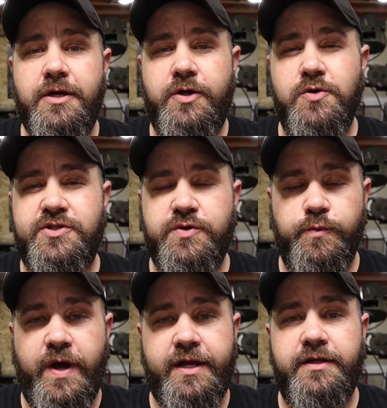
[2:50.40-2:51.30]
goes
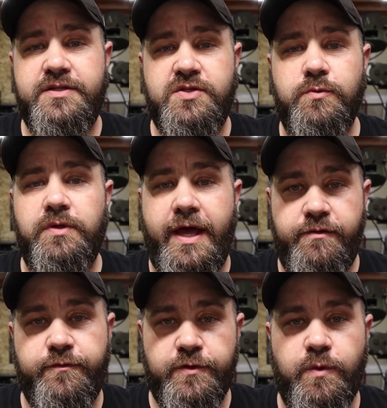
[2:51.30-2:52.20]
directly to
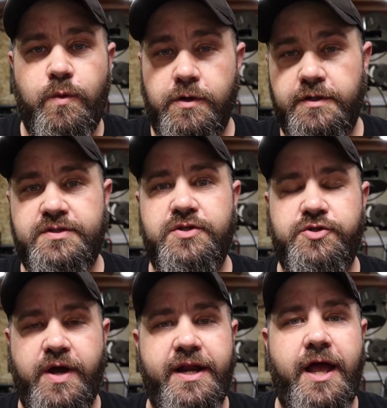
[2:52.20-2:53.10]
Light for the World to
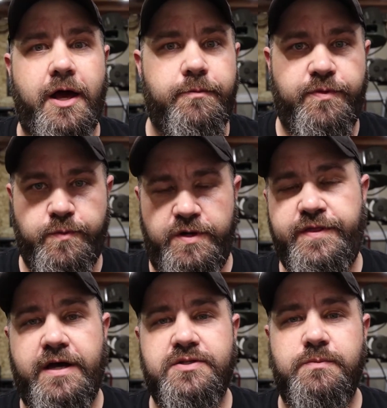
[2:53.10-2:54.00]
try to help
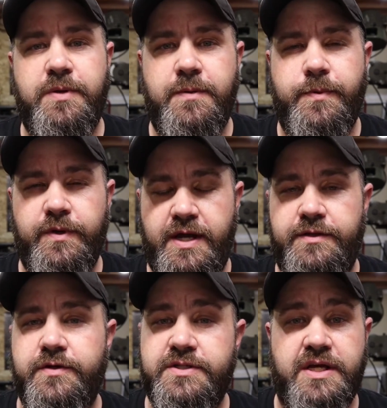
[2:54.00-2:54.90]
3,000 people
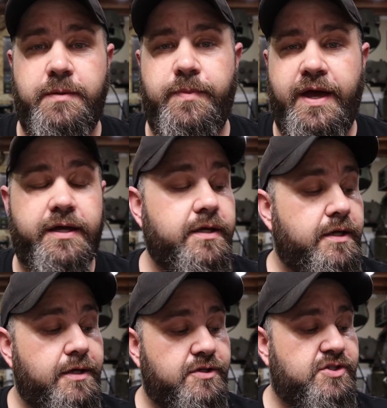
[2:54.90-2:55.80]
gain their sight back.
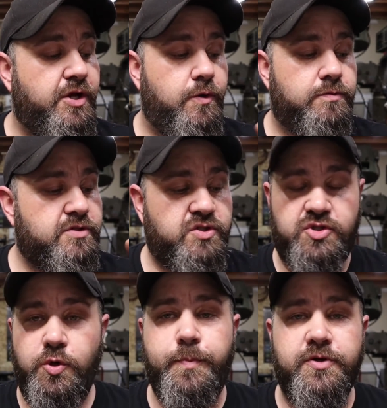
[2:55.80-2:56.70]
So
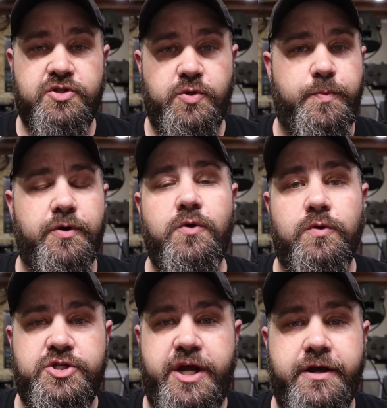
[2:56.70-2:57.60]
super, super
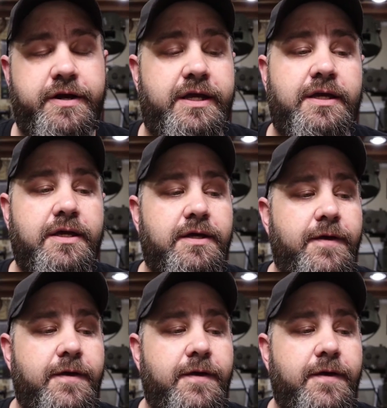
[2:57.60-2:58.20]
cool charity.